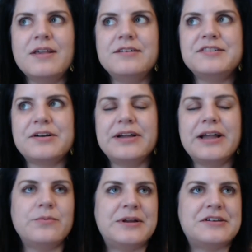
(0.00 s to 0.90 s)
staring
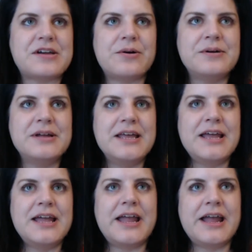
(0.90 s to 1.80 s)
at a window,
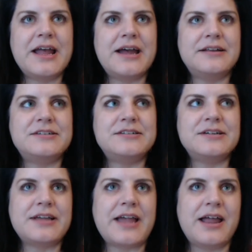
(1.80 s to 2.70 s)
and
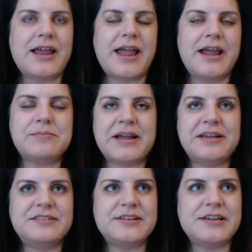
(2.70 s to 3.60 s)
cat A
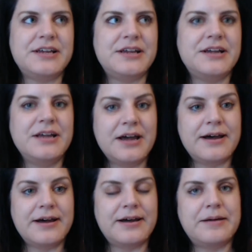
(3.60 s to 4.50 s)
might see
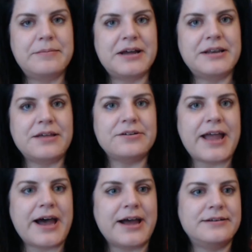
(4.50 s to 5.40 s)
another
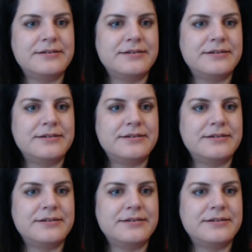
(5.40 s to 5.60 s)
cat